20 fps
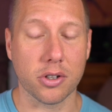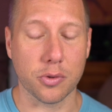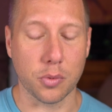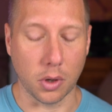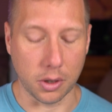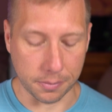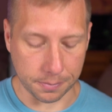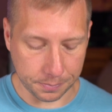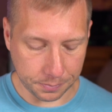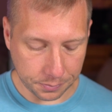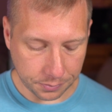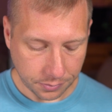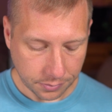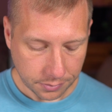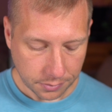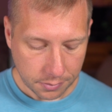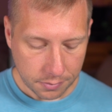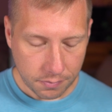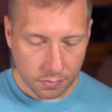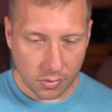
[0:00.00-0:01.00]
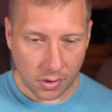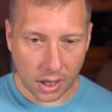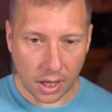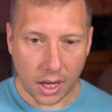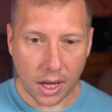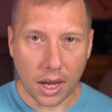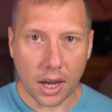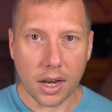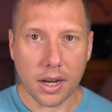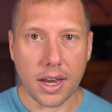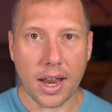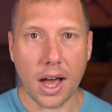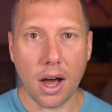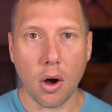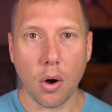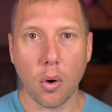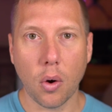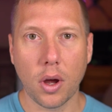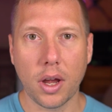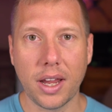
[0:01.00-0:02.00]
one.
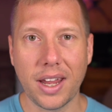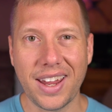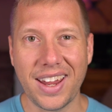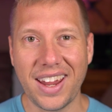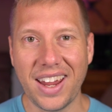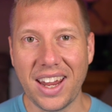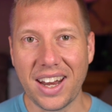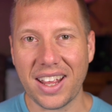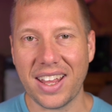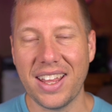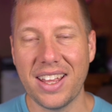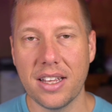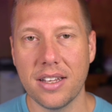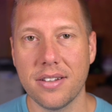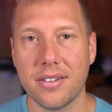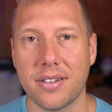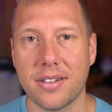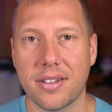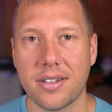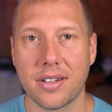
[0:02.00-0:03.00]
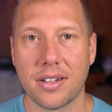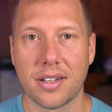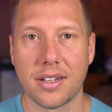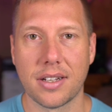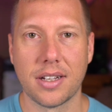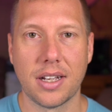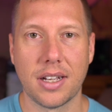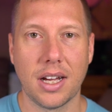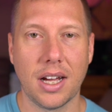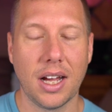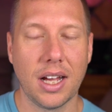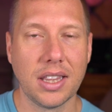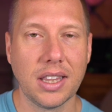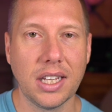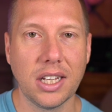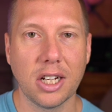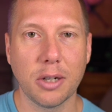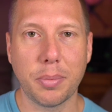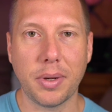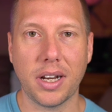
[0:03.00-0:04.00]
Now, it is a
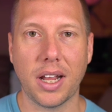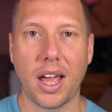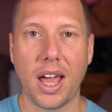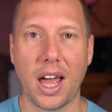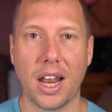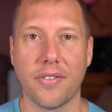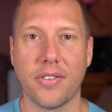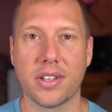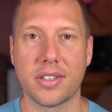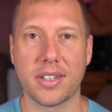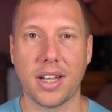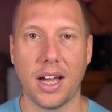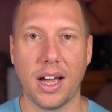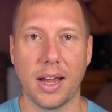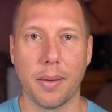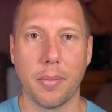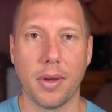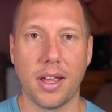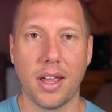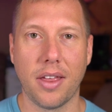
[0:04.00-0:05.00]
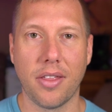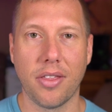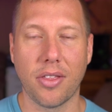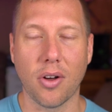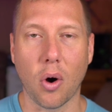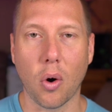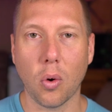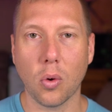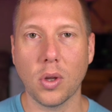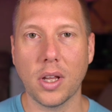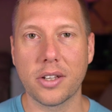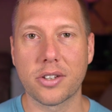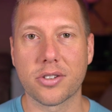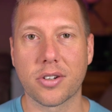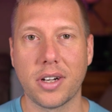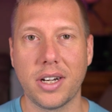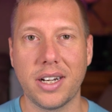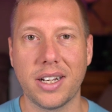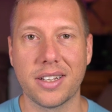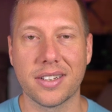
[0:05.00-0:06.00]
little bit ahead of its time. The OLED
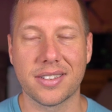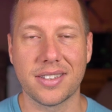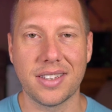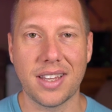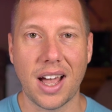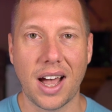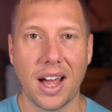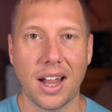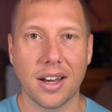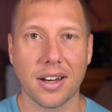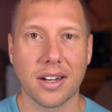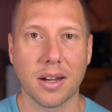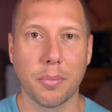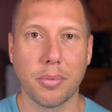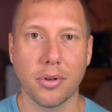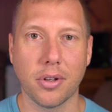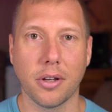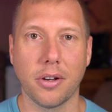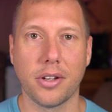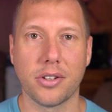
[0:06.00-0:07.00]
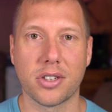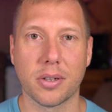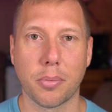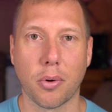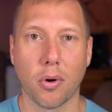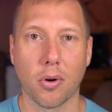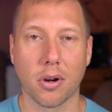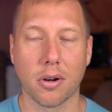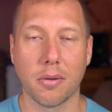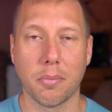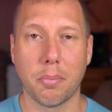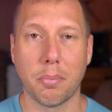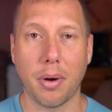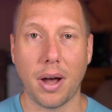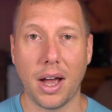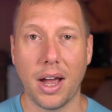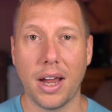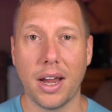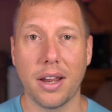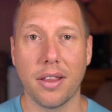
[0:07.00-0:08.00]
screen is not completely supported
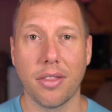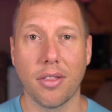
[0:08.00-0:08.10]
by the